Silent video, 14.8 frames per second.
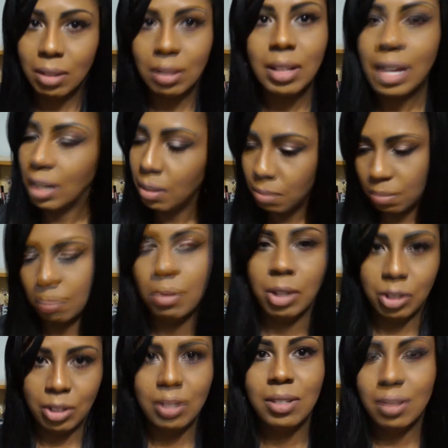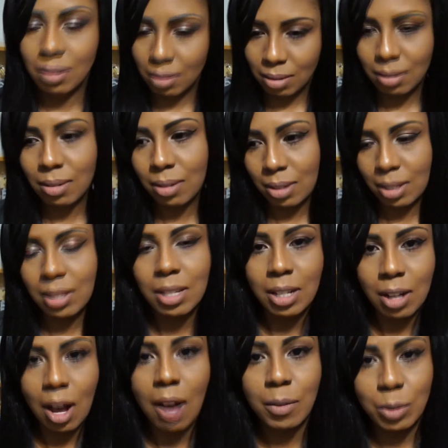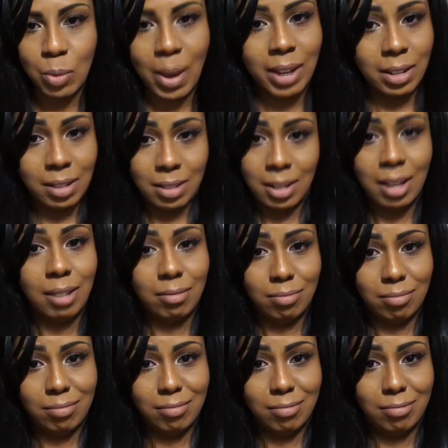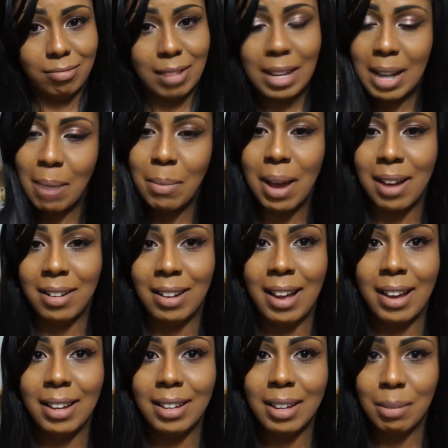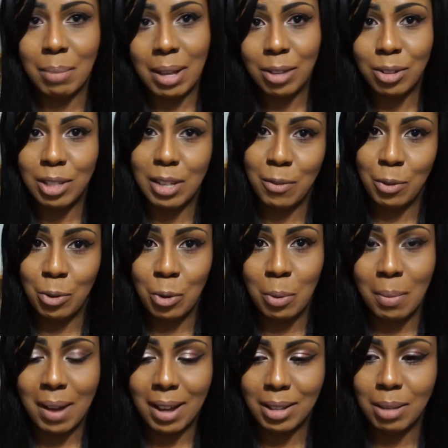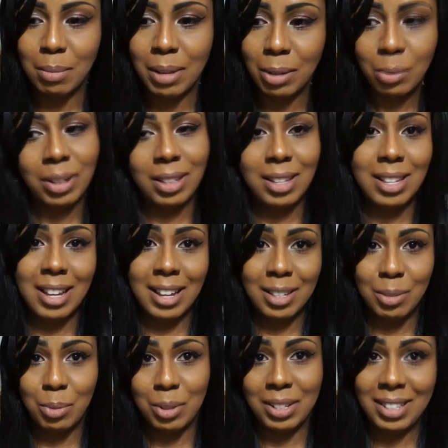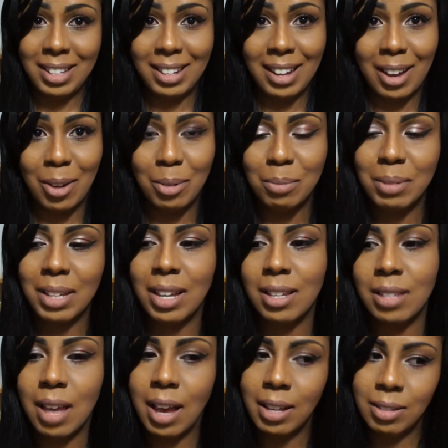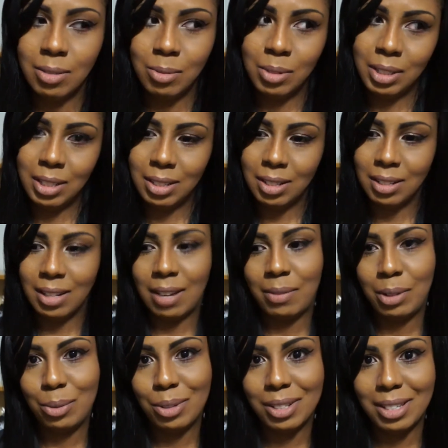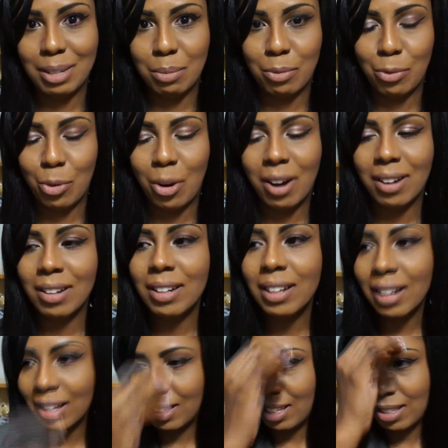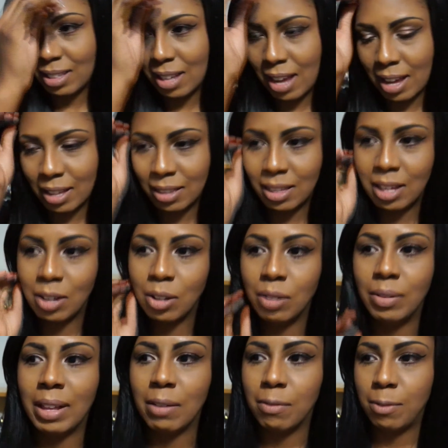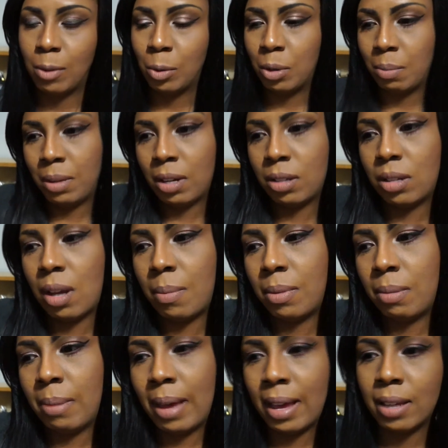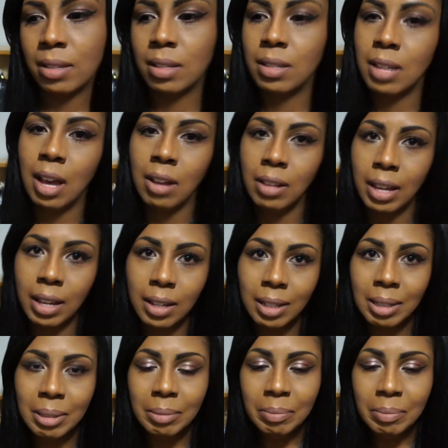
Lenny brushes the seat off so I can sit. And I'm kind of like, in my little 7-year-old mind, I'm like, well, at least I get somewhere to sit now, because I really didn't have anywhere to sit before. I think they could have like floated me on top of the bags. That's how like